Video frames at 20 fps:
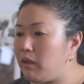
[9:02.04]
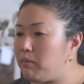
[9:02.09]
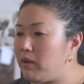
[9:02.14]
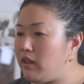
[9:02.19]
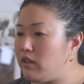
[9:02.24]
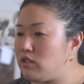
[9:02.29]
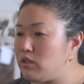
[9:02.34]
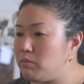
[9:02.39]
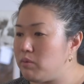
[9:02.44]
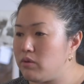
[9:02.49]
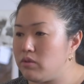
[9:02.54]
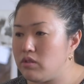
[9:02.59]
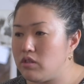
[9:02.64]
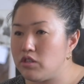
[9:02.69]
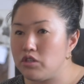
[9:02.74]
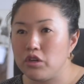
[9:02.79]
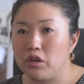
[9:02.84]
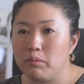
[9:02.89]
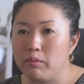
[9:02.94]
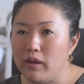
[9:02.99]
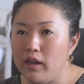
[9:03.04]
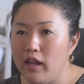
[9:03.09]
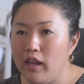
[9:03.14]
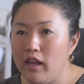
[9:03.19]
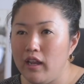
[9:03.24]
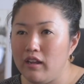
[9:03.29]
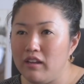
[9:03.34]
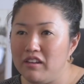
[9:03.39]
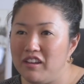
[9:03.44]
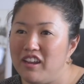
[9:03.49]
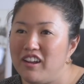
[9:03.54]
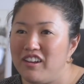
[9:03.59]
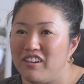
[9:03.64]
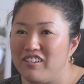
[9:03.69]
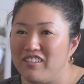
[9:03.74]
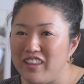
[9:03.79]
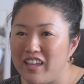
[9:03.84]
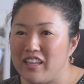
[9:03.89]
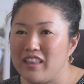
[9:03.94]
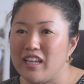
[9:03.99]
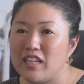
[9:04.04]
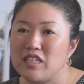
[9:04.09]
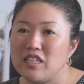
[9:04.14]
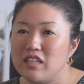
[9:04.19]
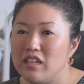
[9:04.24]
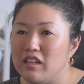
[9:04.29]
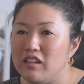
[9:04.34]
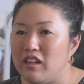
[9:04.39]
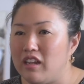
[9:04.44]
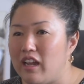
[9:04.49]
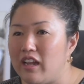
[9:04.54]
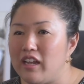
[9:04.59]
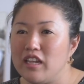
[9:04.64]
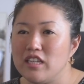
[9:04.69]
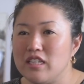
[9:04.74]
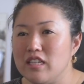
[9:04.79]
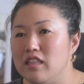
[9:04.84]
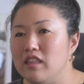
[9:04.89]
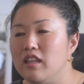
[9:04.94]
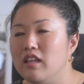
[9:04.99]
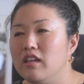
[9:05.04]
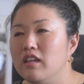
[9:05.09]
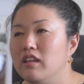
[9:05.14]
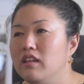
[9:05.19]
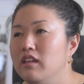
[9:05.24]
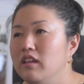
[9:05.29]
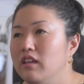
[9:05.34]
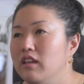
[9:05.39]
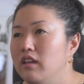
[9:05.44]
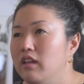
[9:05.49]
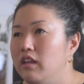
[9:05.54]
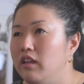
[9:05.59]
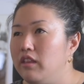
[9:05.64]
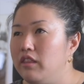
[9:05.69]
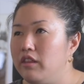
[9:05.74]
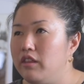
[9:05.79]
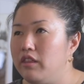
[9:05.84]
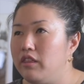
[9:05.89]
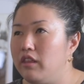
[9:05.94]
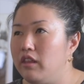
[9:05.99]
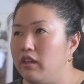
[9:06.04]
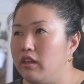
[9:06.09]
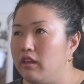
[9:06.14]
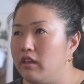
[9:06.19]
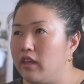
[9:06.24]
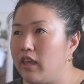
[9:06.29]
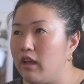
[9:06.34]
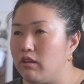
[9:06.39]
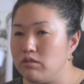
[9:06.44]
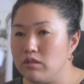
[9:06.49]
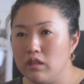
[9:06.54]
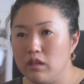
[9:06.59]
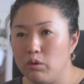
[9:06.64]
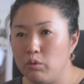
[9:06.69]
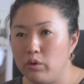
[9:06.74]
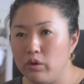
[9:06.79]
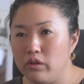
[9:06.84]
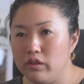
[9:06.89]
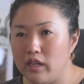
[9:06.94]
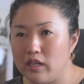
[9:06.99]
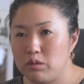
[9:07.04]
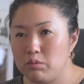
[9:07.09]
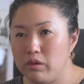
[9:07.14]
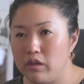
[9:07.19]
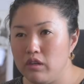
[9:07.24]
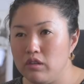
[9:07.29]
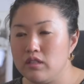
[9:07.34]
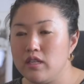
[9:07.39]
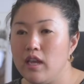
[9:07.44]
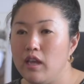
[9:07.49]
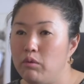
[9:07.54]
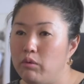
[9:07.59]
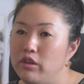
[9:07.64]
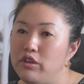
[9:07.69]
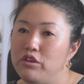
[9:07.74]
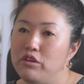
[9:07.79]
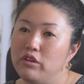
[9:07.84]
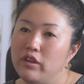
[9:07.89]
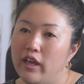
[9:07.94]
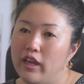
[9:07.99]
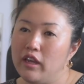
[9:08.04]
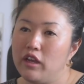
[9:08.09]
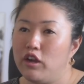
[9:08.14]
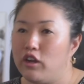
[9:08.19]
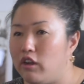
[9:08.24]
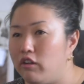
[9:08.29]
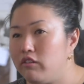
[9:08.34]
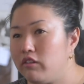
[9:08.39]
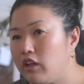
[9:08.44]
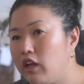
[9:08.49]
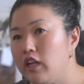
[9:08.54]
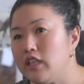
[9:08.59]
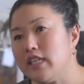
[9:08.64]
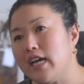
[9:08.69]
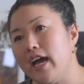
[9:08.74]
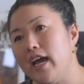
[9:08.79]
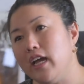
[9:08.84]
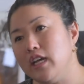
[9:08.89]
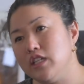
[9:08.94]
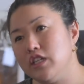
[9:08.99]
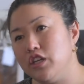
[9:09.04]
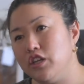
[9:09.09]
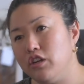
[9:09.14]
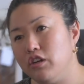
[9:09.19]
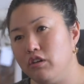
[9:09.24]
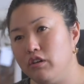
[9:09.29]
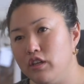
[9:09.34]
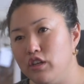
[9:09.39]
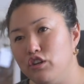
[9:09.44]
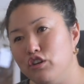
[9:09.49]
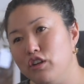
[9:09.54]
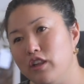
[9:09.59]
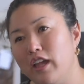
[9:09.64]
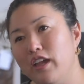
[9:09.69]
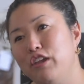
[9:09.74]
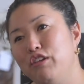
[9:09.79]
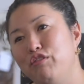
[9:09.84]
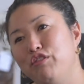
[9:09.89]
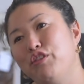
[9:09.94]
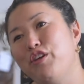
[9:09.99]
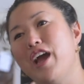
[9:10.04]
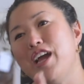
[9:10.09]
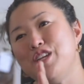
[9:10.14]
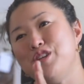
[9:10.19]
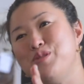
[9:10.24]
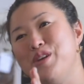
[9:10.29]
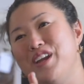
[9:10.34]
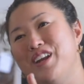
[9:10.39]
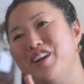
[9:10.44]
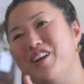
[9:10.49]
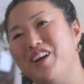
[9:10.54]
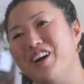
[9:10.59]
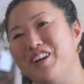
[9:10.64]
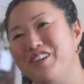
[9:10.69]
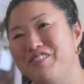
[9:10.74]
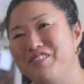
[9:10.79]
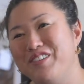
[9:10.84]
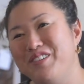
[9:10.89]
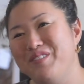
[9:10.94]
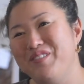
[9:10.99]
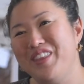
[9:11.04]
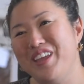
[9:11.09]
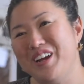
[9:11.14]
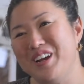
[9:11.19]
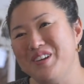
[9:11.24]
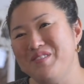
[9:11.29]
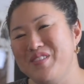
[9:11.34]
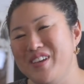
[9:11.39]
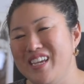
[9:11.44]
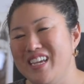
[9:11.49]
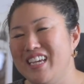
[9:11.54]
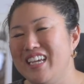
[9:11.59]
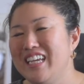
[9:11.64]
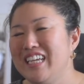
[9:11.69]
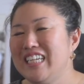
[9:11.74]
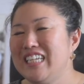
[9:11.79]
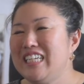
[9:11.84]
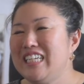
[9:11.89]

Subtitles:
am I supposed to terminate, like that's in the counseling world, that's what you say when you like cut ties, and you're like, you've graduated on from therapy.